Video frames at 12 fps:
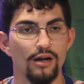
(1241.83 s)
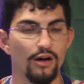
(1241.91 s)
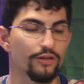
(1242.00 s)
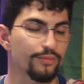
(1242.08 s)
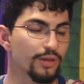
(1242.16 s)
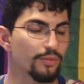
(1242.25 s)

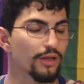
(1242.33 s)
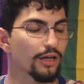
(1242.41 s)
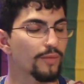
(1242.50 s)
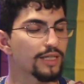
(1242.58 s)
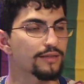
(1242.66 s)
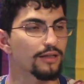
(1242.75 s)
Other people, like
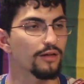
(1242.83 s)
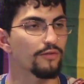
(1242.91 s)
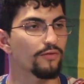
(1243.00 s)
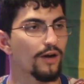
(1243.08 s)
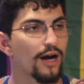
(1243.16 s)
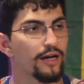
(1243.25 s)

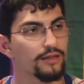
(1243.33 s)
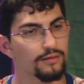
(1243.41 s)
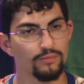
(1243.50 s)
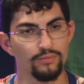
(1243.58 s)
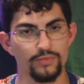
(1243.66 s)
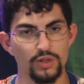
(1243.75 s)
myself,
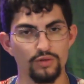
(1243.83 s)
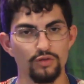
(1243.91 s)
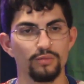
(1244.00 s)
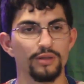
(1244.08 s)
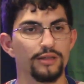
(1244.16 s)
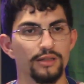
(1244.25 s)
I
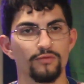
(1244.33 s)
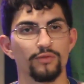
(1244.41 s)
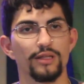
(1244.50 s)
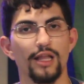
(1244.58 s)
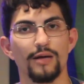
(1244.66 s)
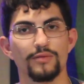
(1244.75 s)
do believe
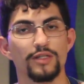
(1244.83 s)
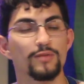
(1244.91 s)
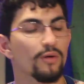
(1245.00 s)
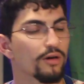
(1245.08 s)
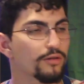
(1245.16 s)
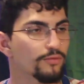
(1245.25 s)
relapse is
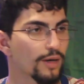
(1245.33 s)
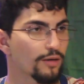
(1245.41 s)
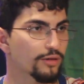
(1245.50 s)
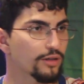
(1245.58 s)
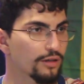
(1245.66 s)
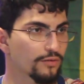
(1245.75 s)
part of my
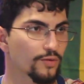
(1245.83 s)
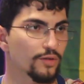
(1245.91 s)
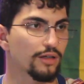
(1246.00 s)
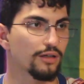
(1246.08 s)
recovery.